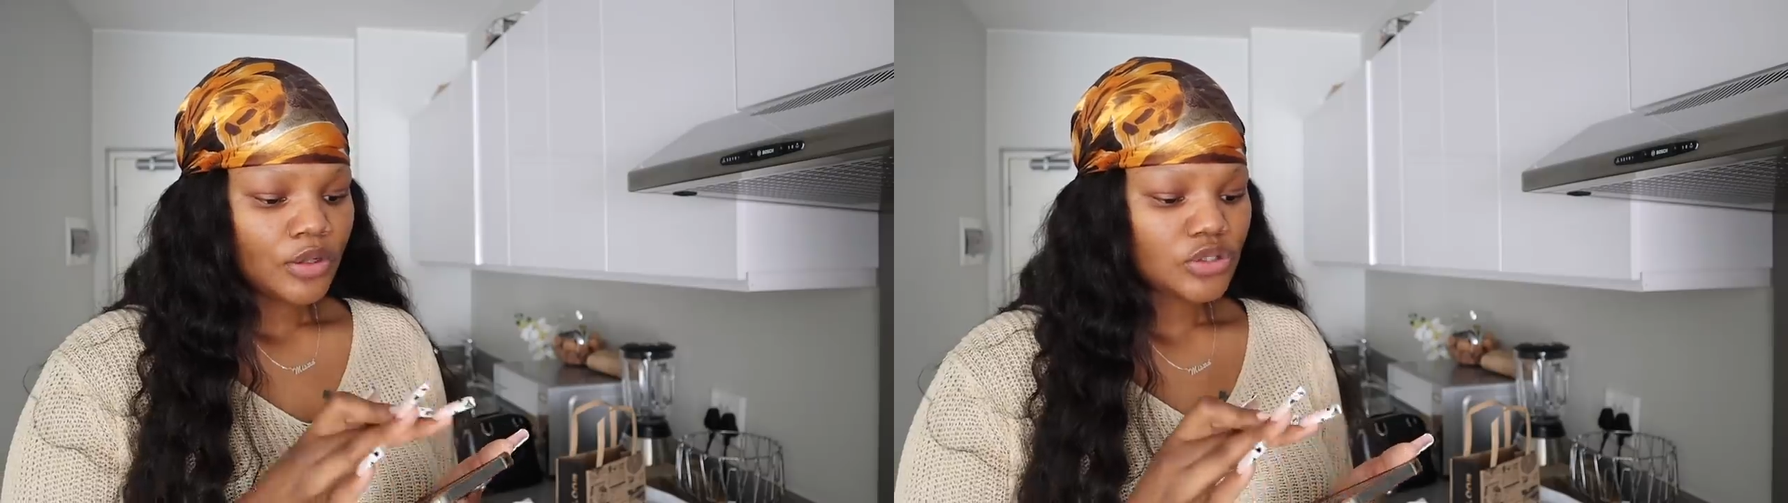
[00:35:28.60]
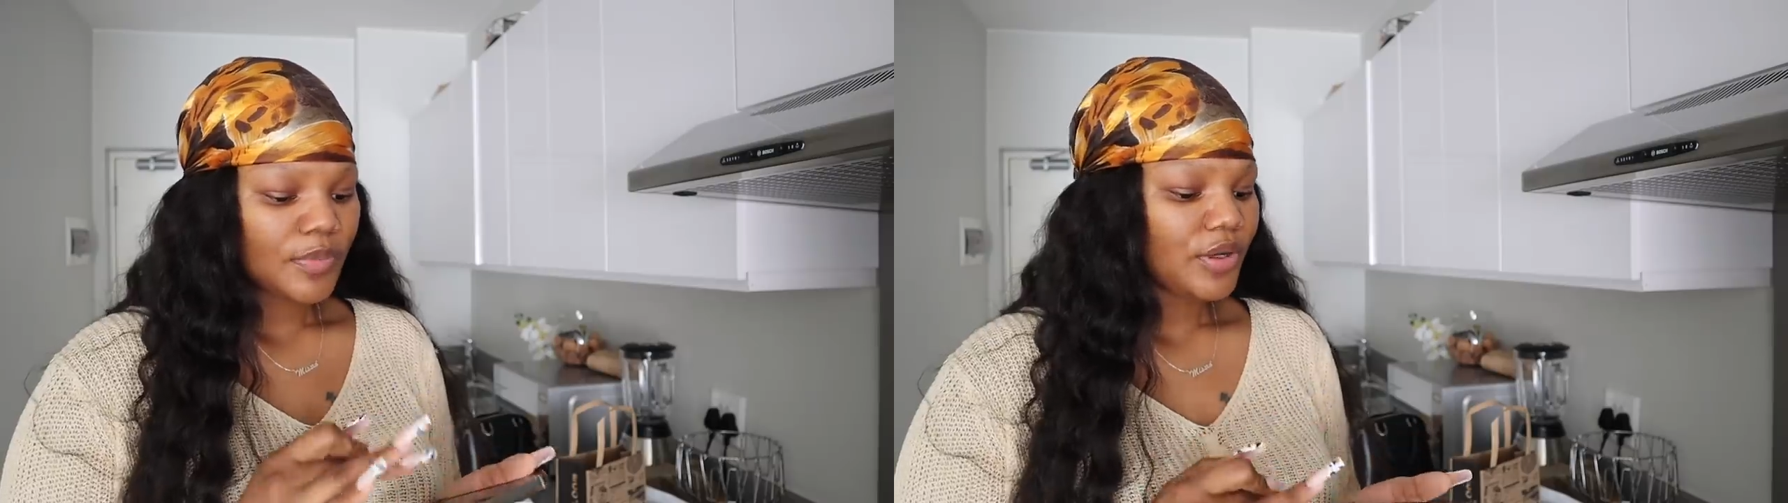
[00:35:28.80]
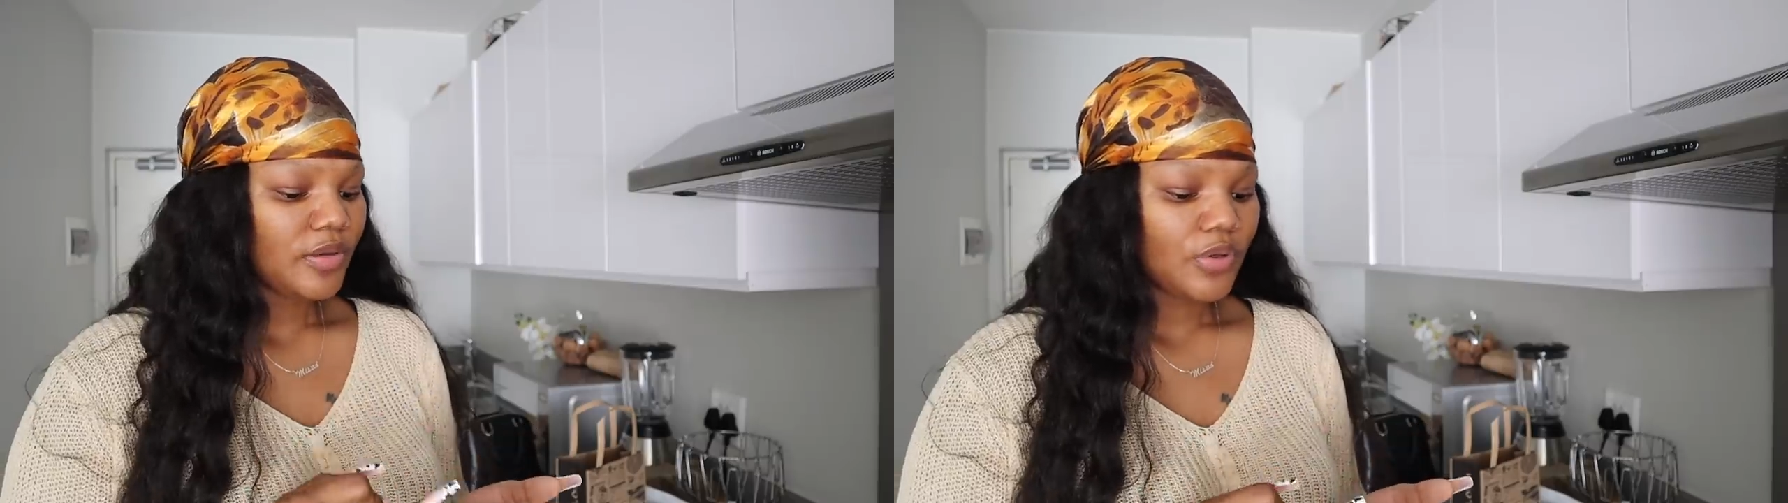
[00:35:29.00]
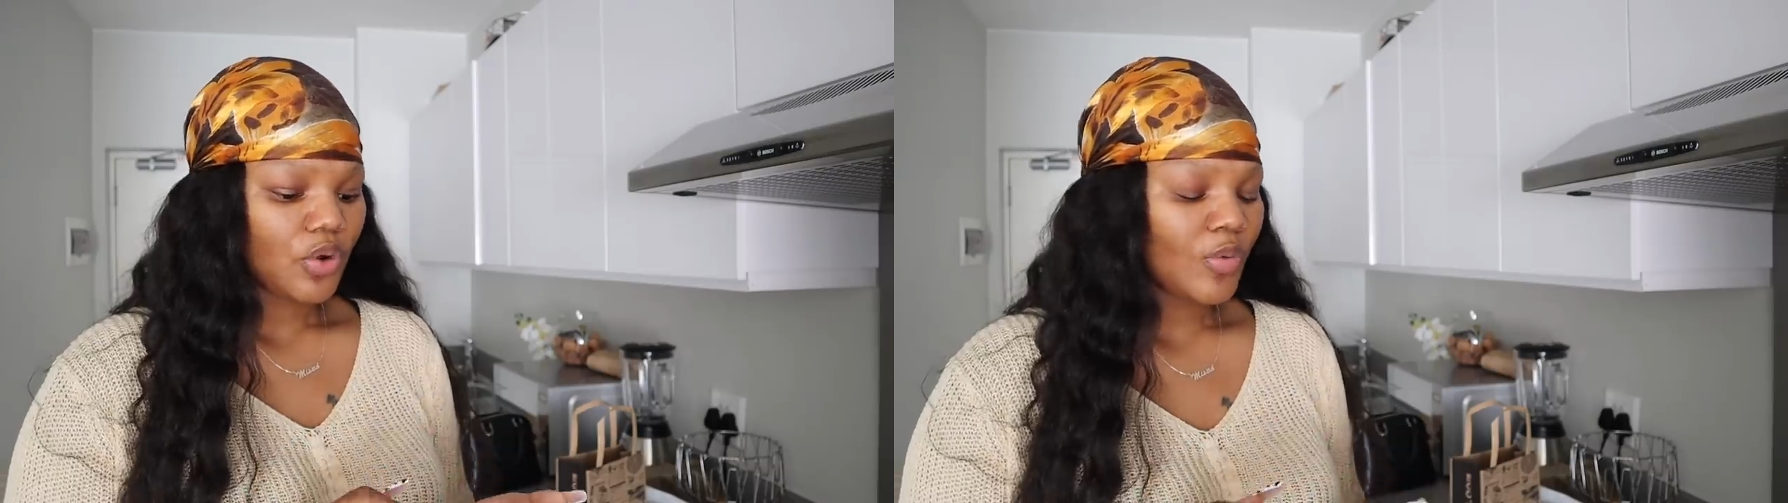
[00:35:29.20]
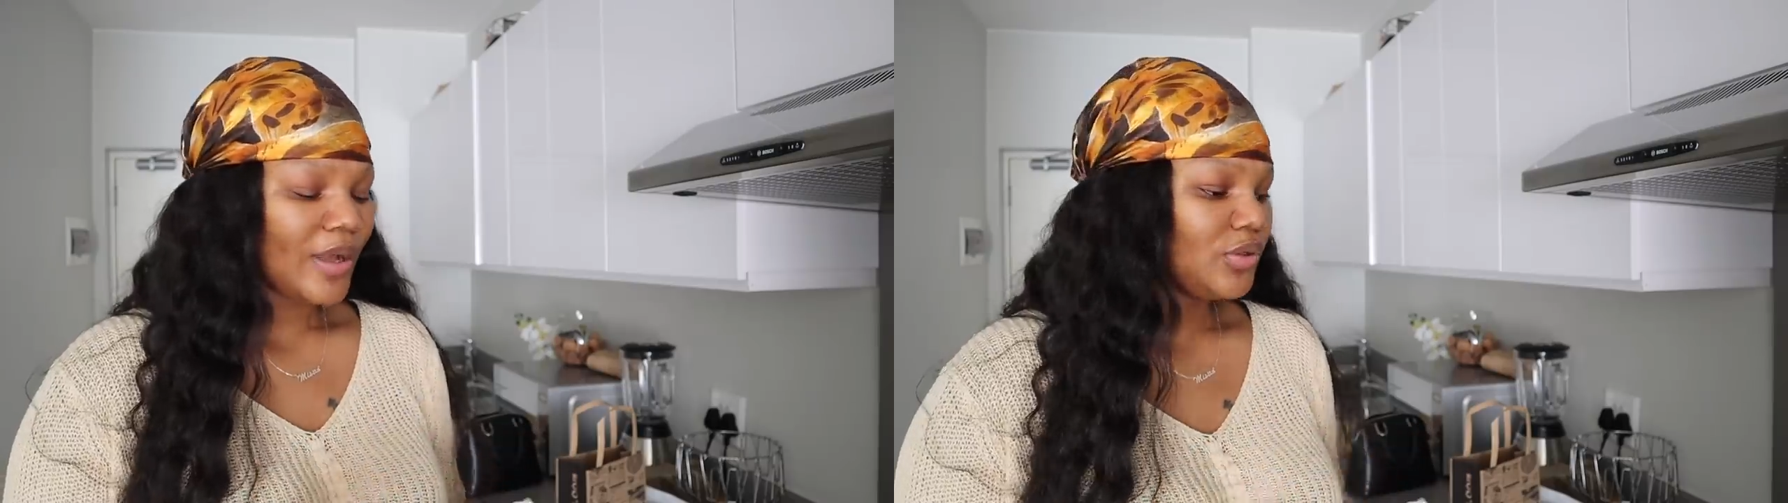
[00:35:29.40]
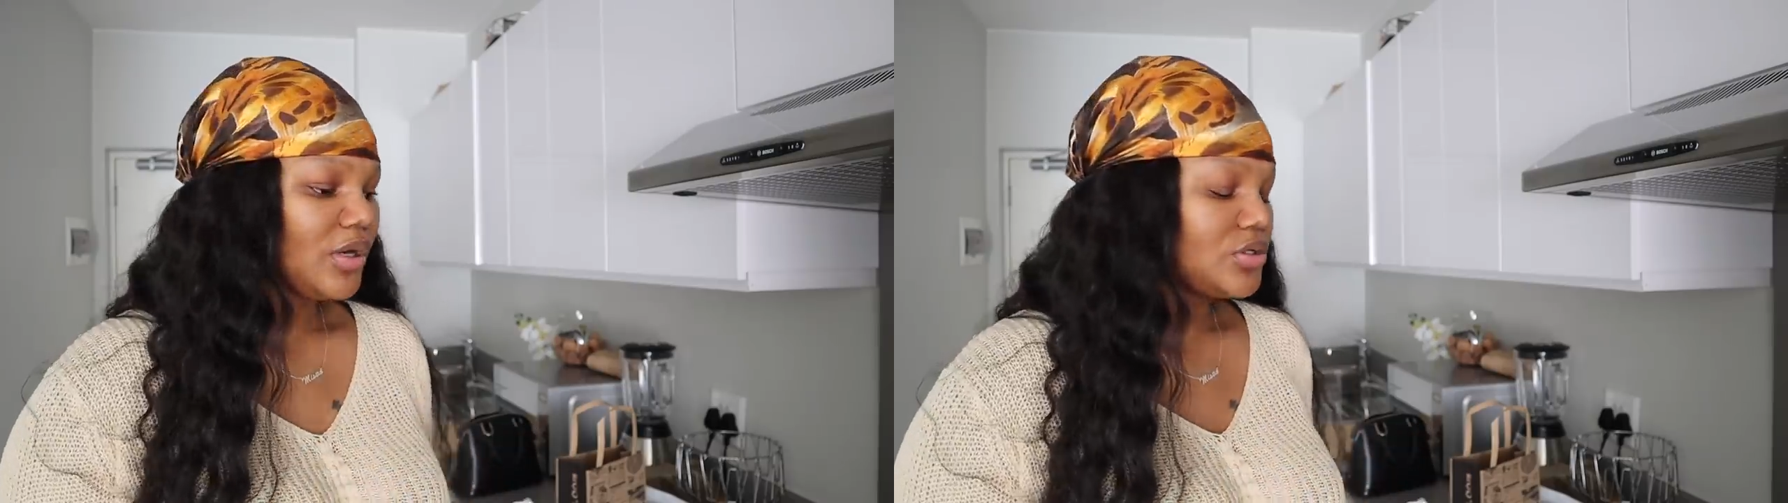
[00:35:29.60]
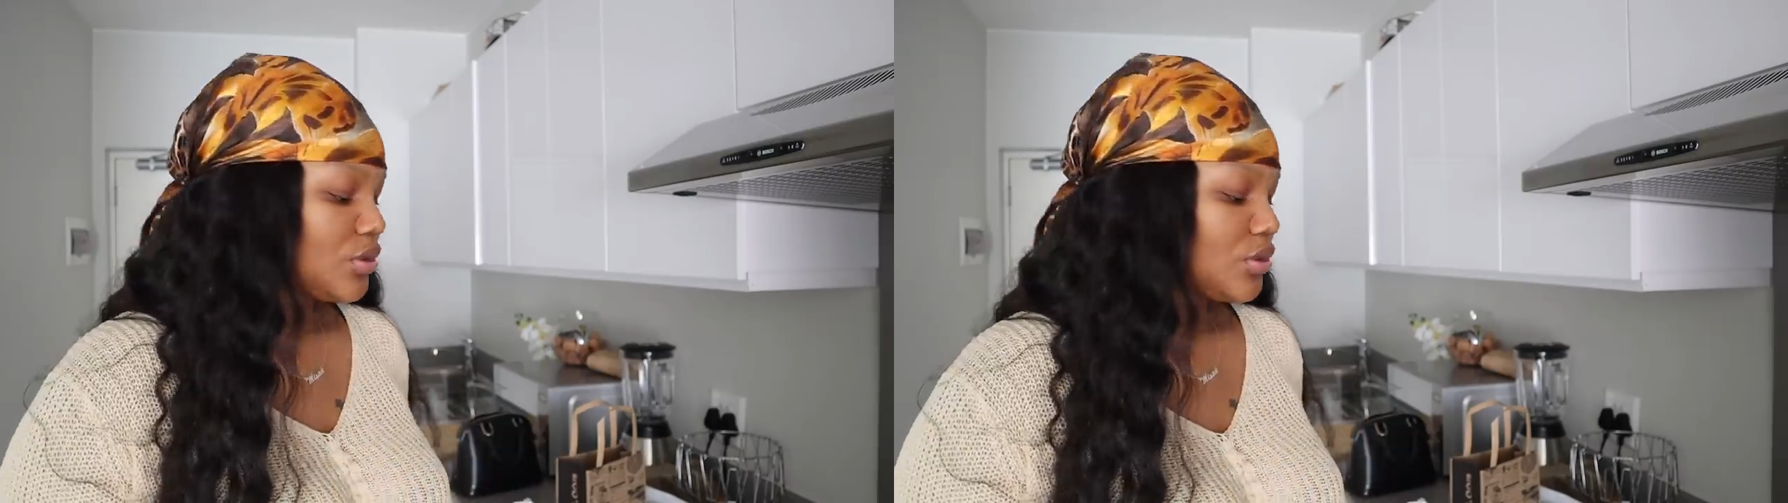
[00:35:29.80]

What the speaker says: So I'm gonna be home. I thought I was